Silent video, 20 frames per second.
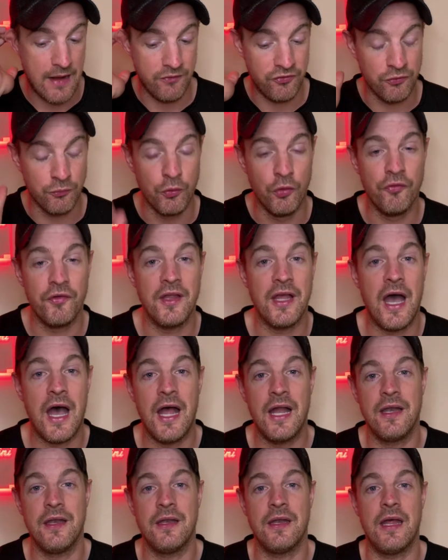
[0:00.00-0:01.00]
So moving
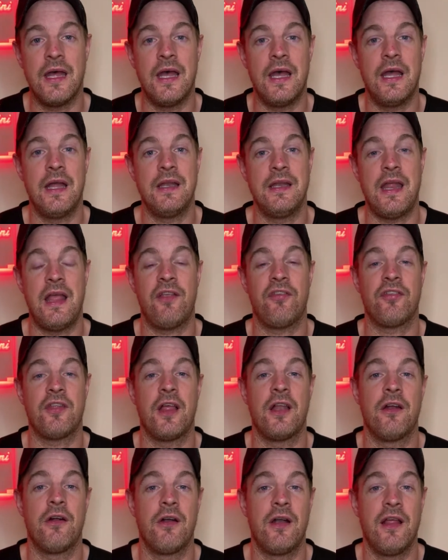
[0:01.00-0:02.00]
on, next
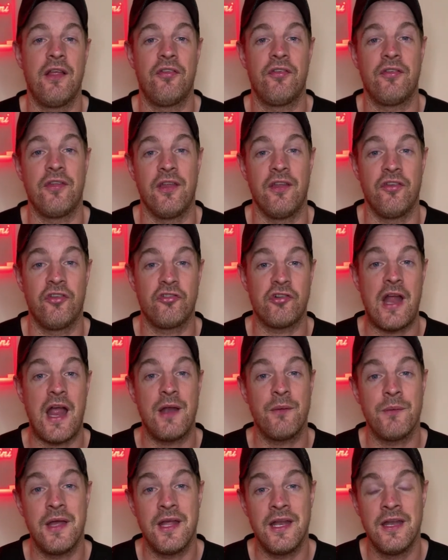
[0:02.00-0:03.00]
on our list is
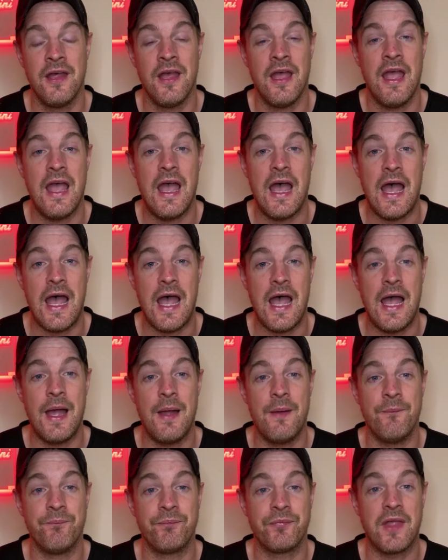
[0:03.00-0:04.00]
Stradman.
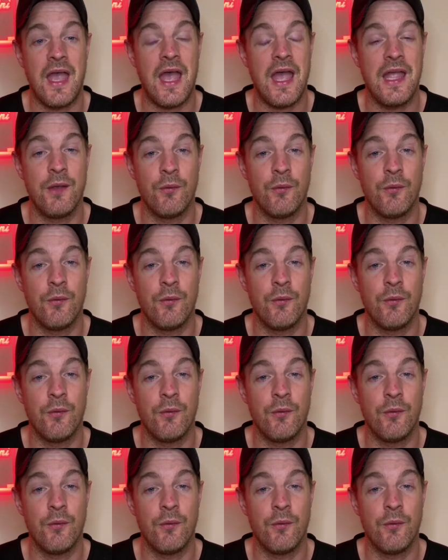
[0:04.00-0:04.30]
Yeah,